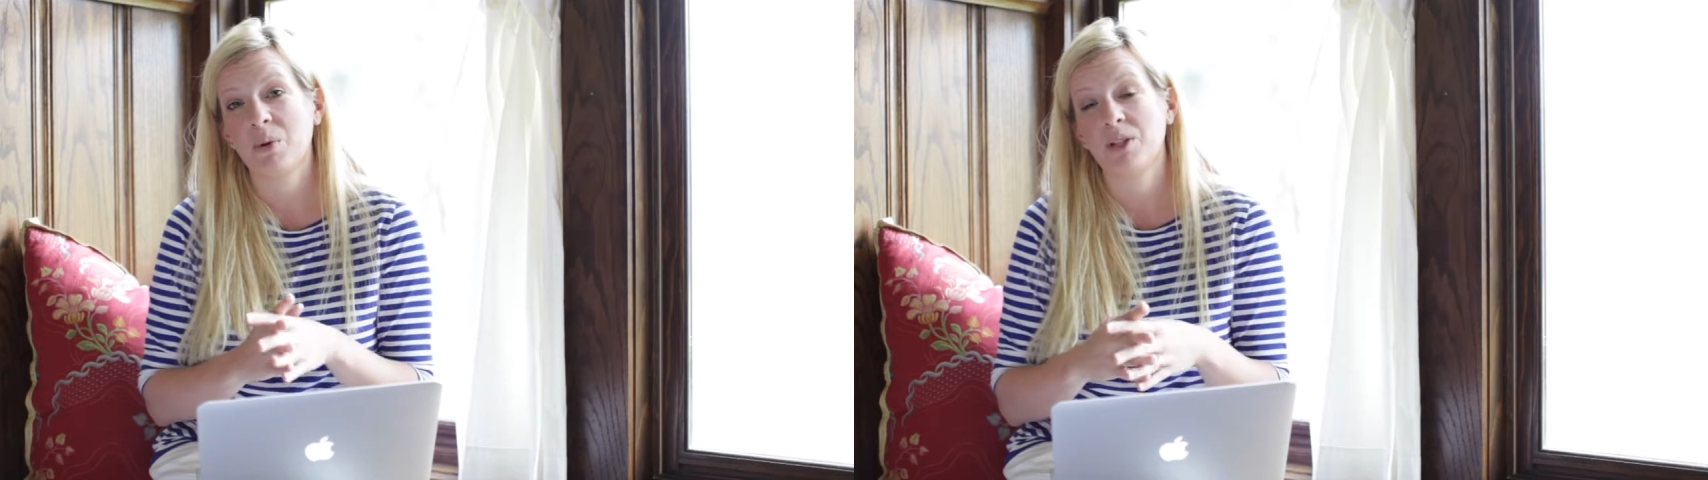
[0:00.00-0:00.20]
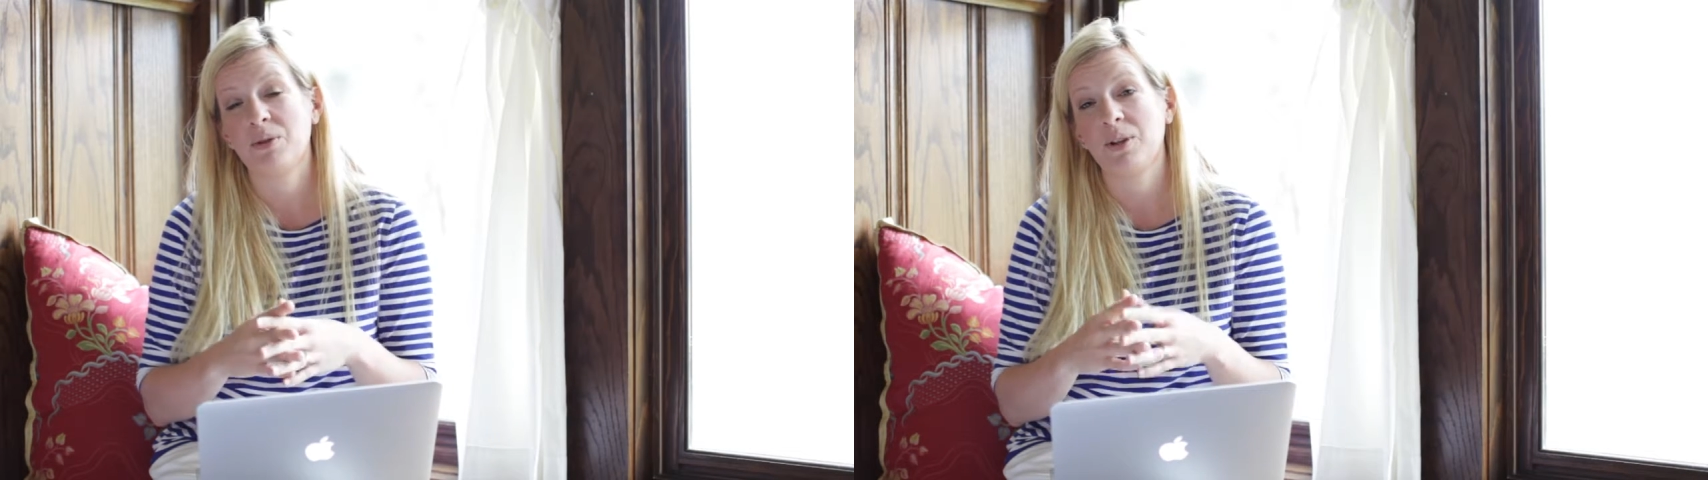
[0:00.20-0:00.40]

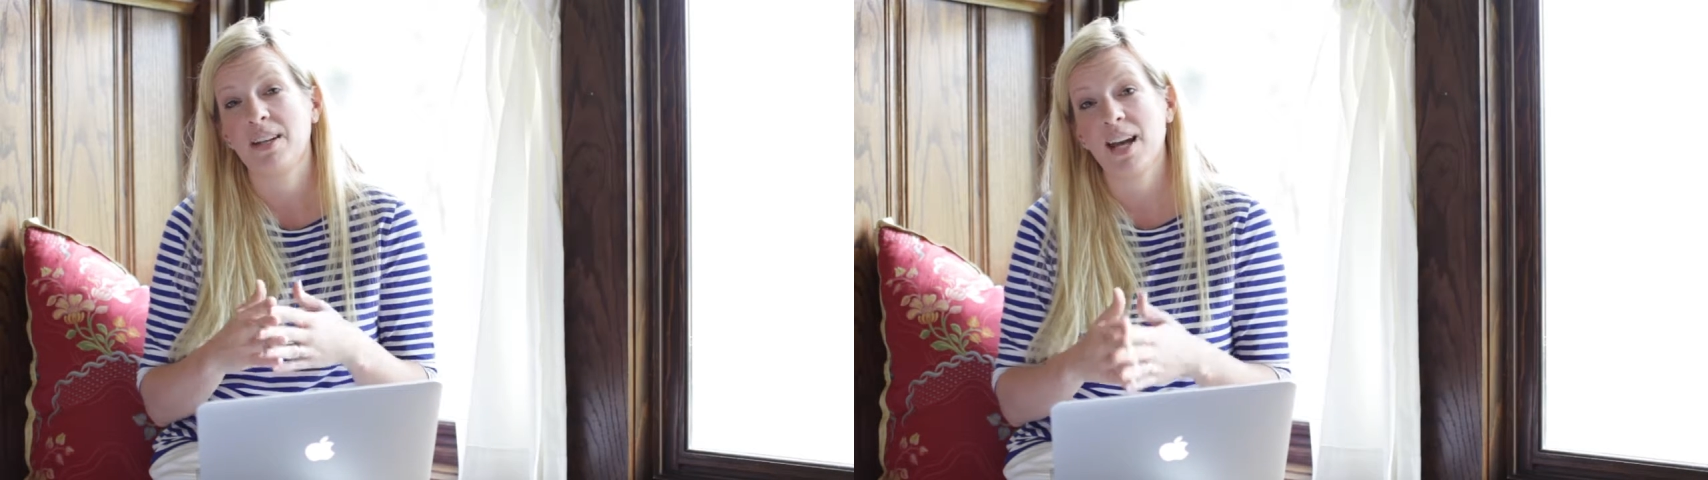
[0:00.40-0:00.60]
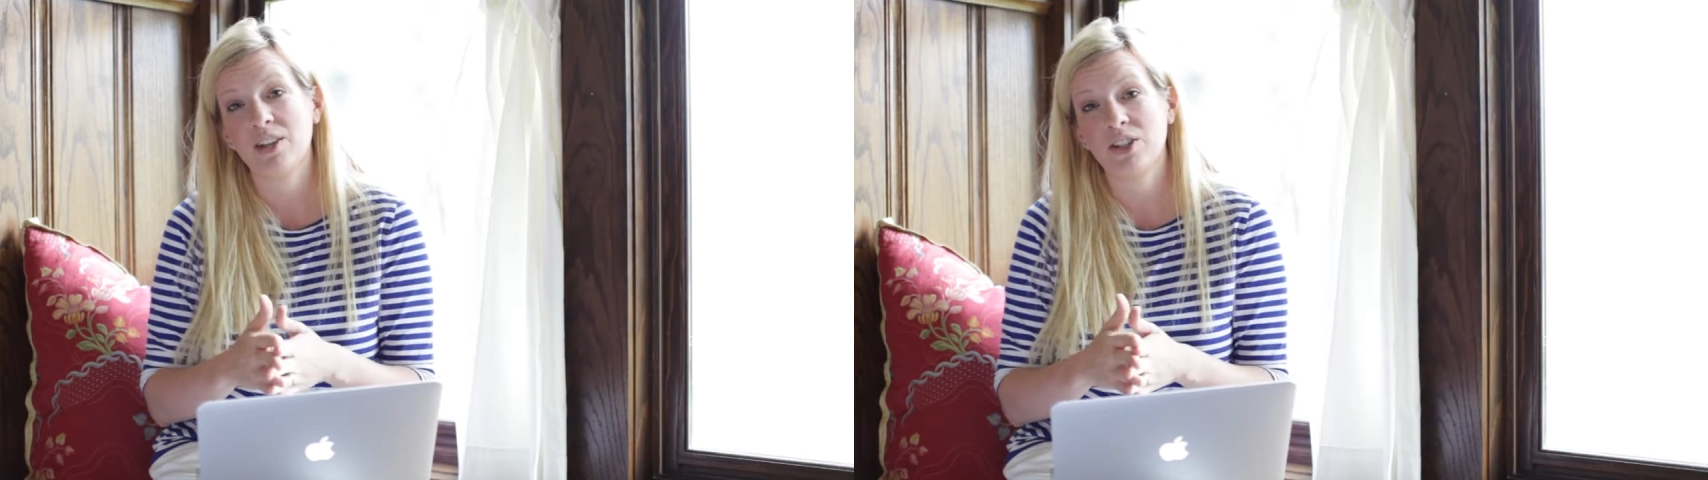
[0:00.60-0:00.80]
going to
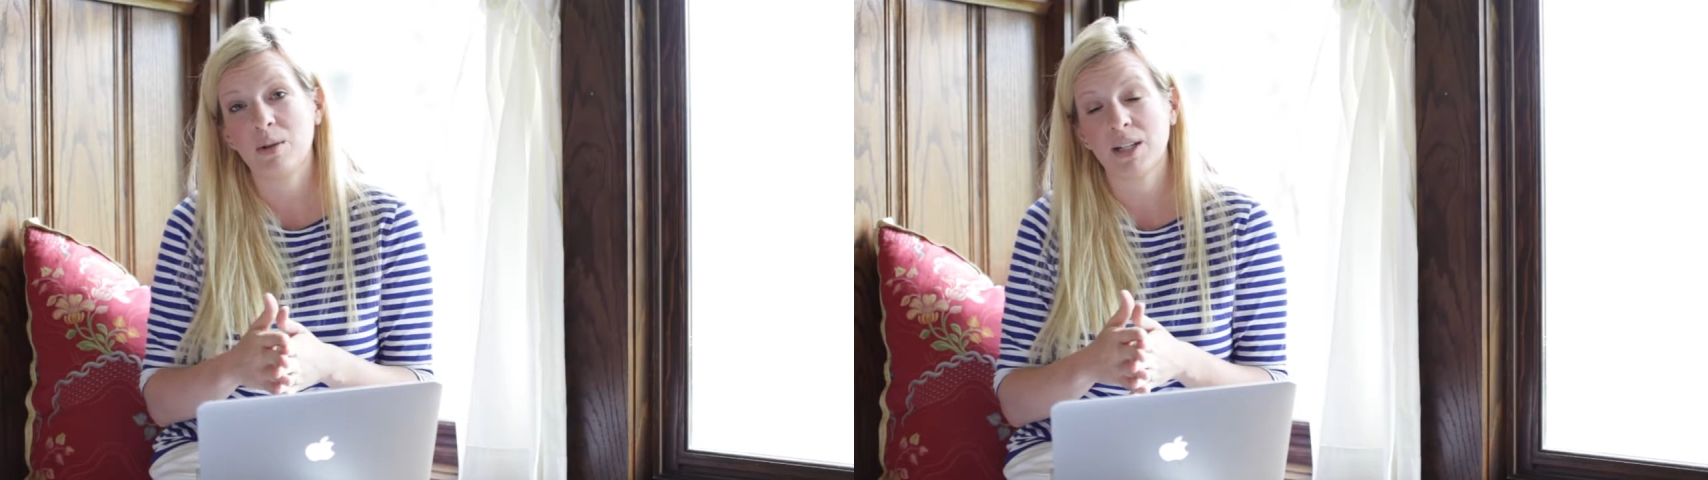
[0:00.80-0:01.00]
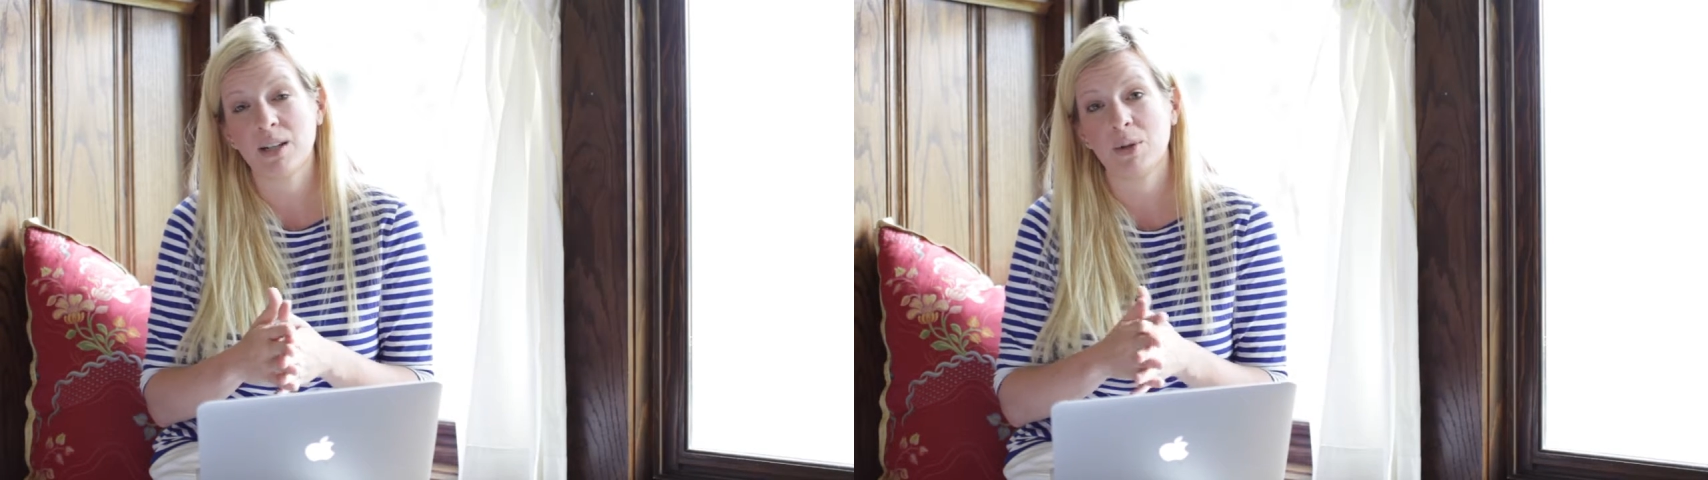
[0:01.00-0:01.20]
engage
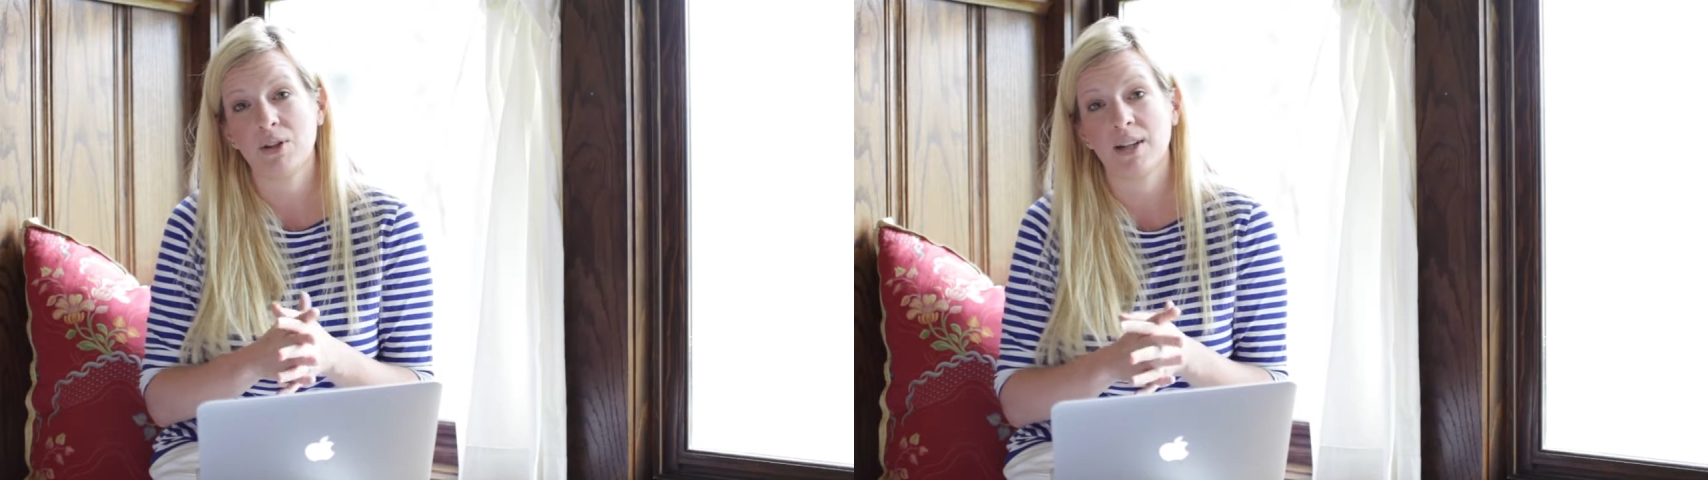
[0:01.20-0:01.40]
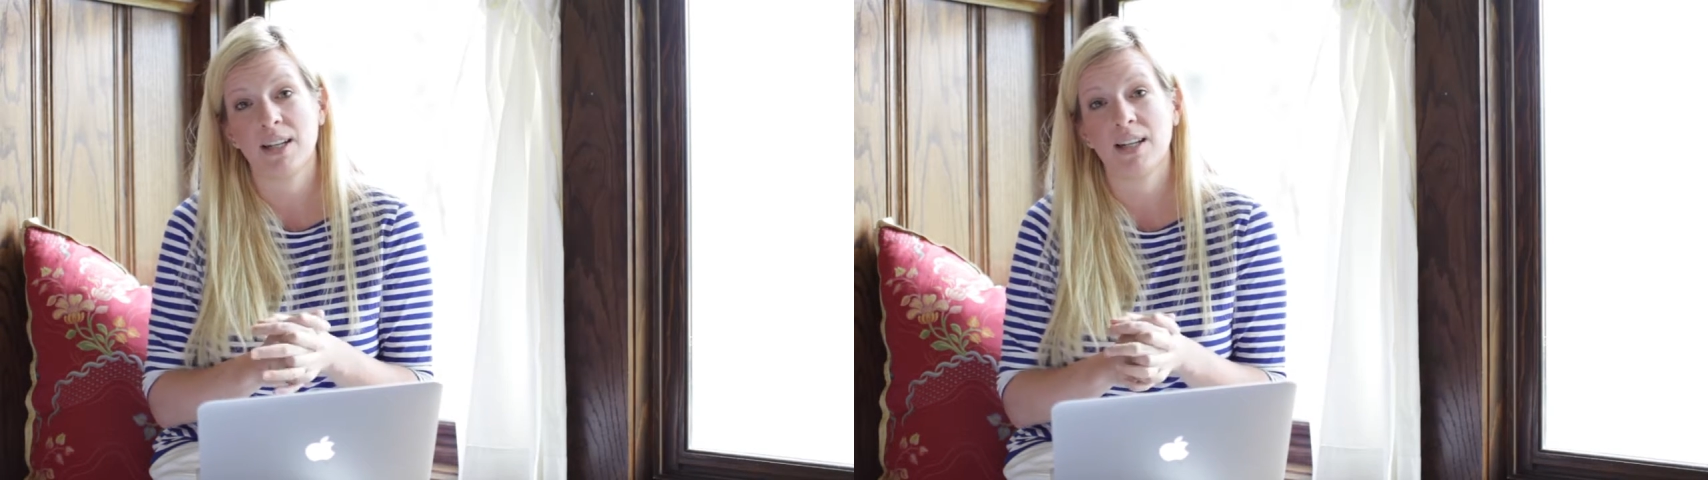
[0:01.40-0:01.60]
them in
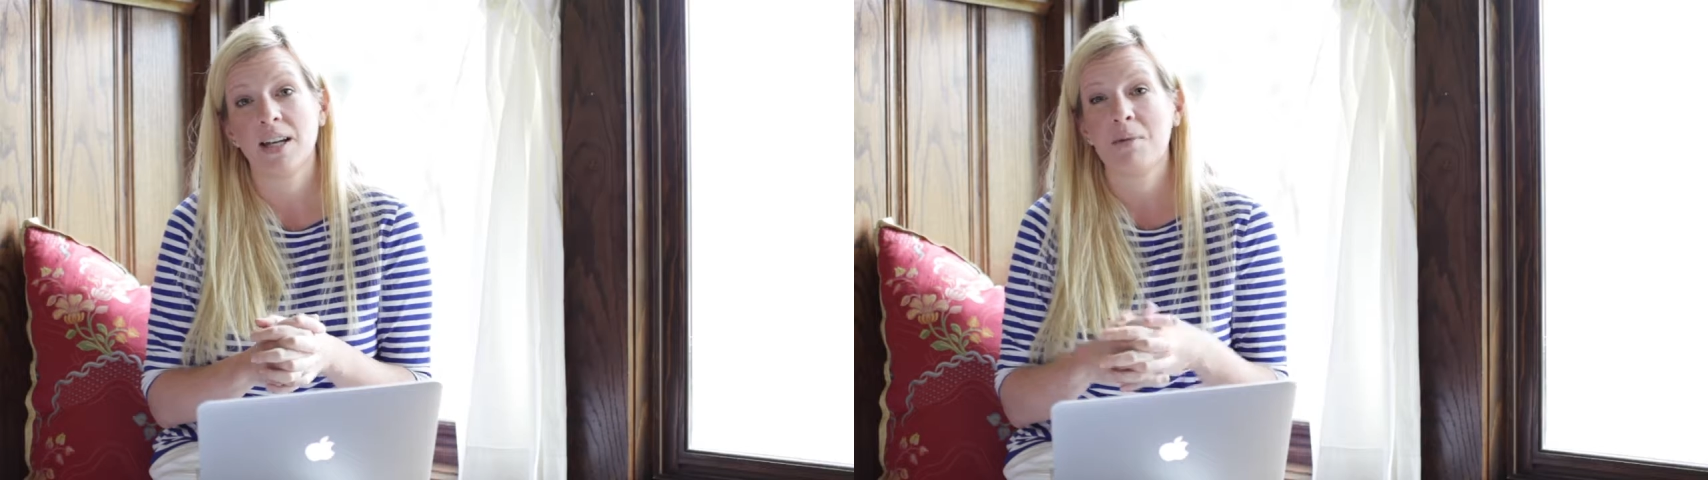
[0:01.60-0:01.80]
community,